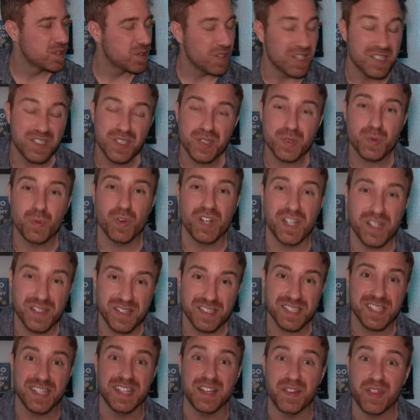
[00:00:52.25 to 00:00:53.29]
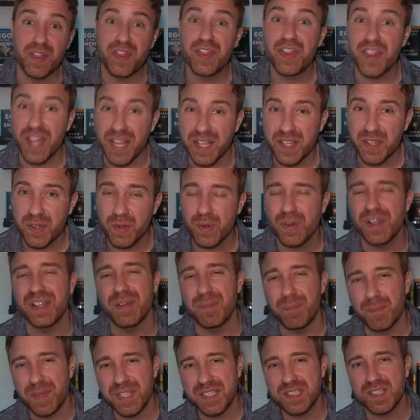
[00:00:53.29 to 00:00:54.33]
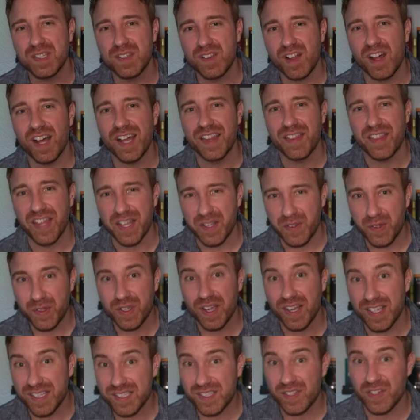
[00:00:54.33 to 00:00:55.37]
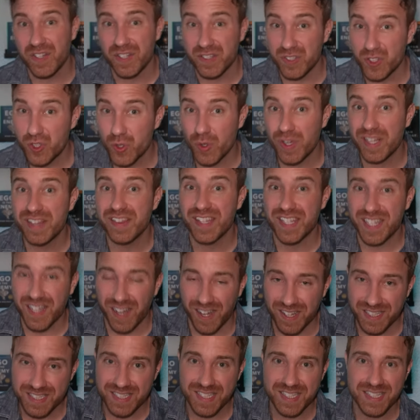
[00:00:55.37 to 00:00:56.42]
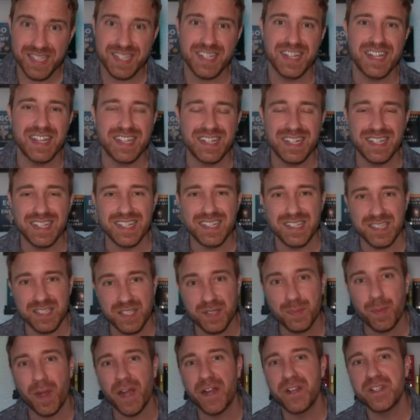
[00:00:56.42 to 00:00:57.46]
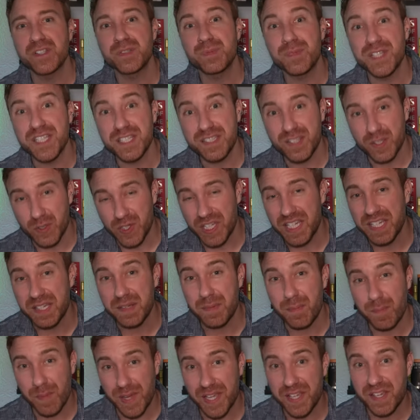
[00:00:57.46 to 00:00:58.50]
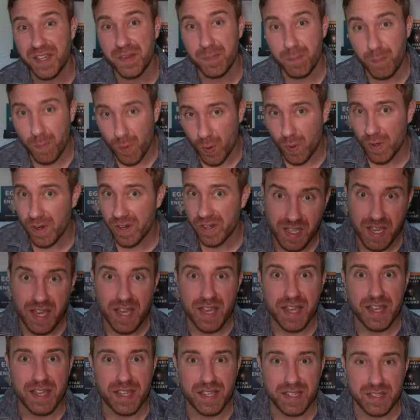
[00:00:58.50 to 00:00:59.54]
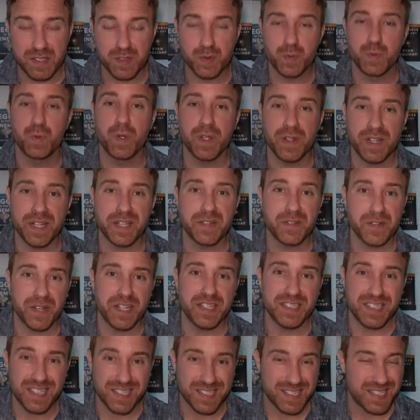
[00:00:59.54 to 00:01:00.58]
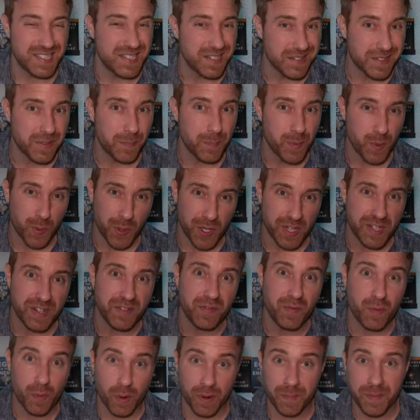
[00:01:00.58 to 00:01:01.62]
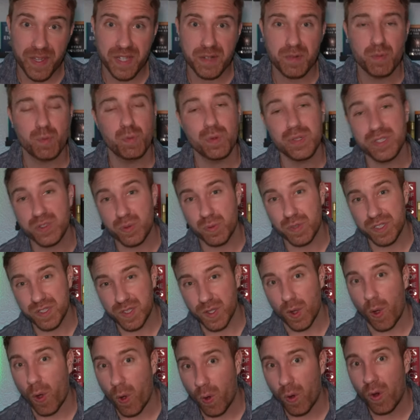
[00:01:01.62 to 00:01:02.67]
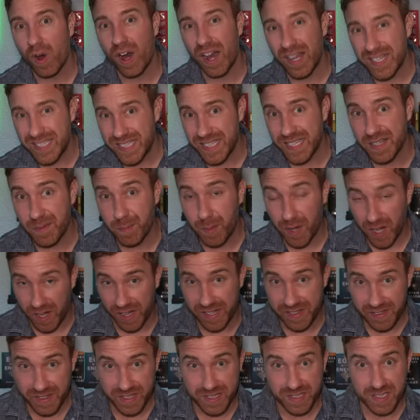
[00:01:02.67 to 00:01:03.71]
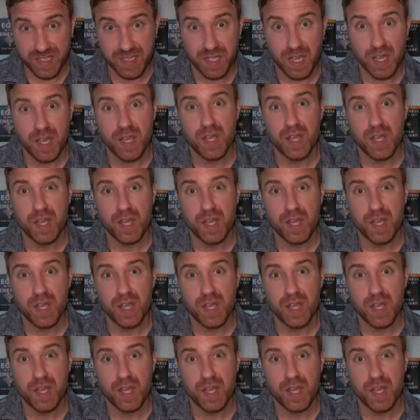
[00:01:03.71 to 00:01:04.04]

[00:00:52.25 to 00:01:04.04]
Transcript: So I just wanted to say thank you. It means a lot that you guys are enjoying the content, and it inspires me to keep making more. It's really great to see a community forming, which was the whole idea behind this.